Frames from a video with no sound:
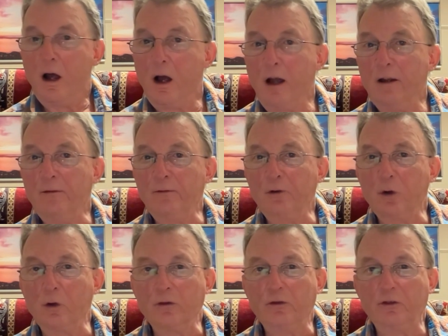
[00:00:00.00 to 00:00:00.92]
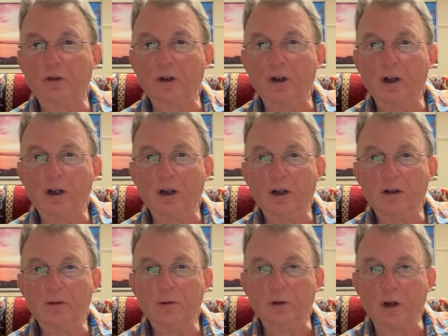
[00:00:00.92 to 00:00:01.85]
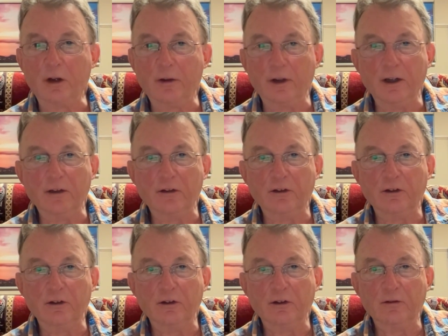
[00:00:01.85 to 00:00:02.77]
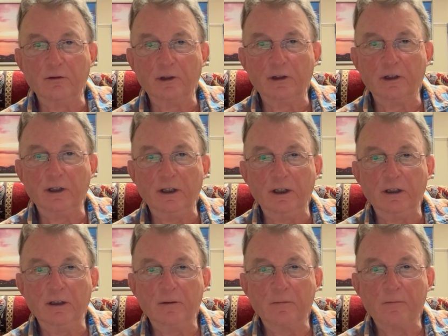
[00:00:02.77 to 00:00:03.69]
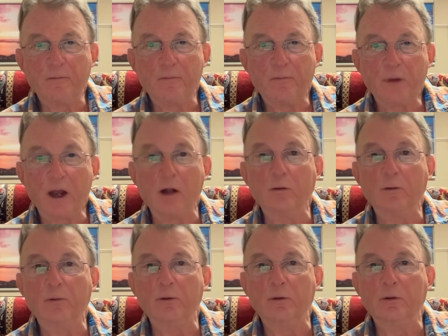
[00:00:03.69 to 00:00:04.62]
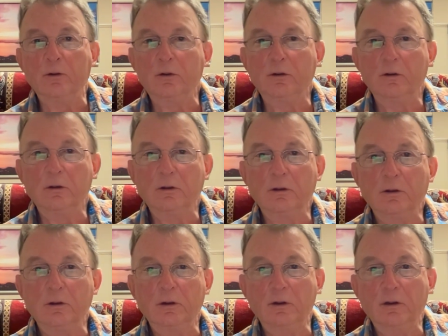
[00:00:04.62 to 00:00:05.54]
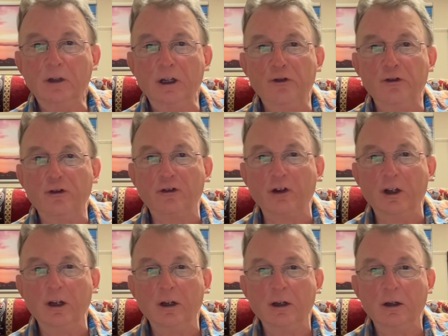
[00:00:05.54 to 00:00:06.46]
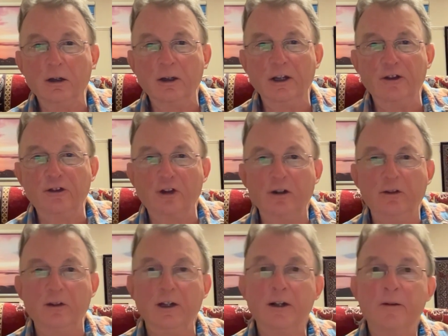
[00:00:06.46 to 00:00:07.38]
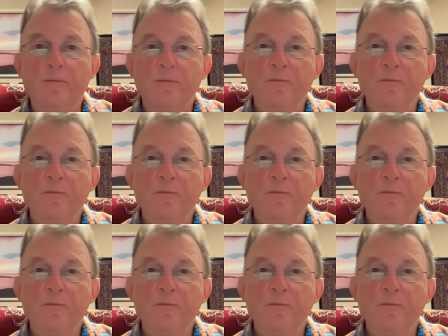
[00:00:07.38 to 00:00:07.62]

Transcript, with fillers: I've got uh, what I think's a very helpful, interesting and exciting